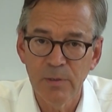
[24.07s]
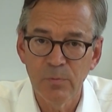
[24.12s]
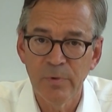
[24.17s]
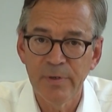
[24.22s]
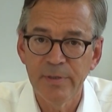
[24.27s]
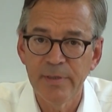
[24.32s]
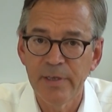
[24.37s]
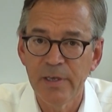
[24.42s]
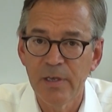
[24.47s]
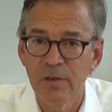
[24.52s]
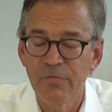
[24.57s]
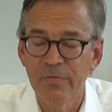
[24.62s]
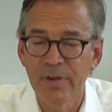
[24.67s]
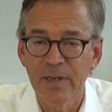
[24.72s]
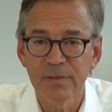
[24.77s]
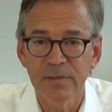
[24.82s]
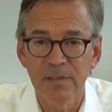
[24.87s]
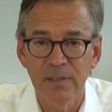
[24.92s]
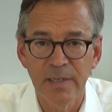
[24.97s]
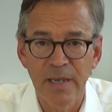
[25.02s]
when they
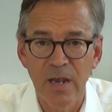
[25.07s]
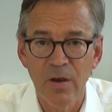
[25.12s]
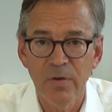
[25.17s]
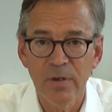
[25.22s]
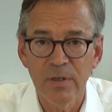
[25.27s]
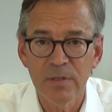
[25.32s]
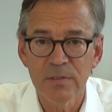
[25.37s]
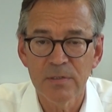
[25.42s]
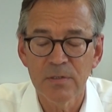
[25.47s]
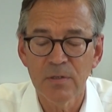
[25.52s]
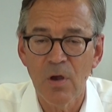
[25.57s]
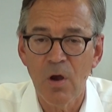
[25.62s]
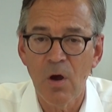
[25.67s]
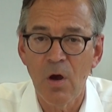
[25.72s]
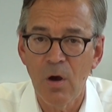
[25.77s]
affect the larynx,